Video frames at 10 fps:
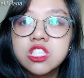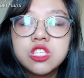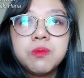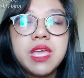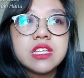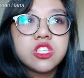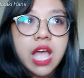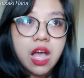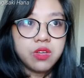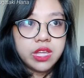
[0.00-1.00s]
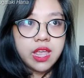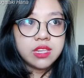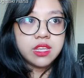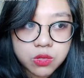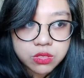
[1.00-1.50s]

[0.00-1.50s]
to me as to how it ended.